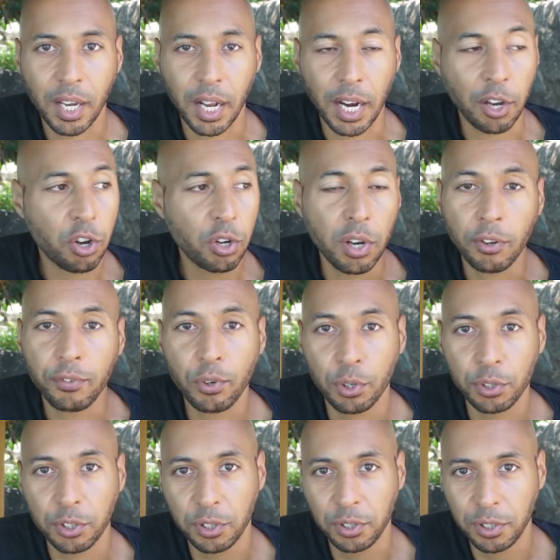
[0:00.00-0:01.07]
and I couldn't
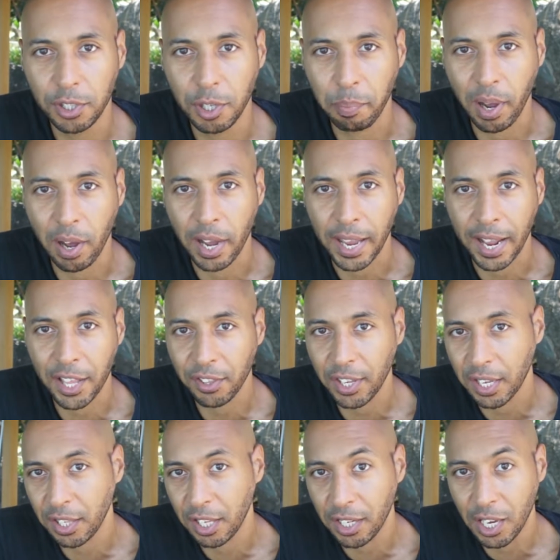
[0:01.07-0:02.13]
afford to buy
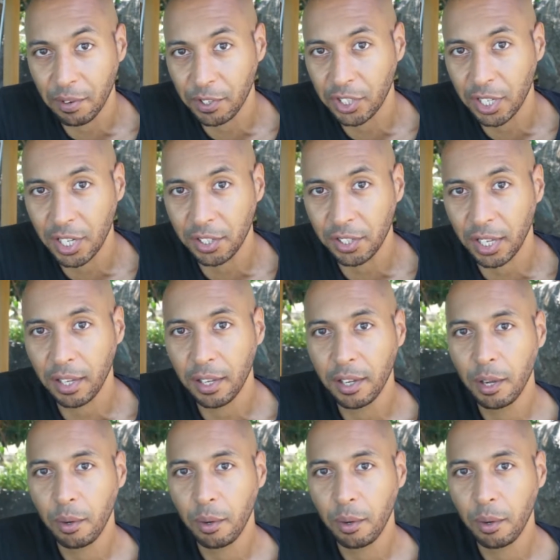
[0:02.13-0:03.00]
anything in the near vicinity.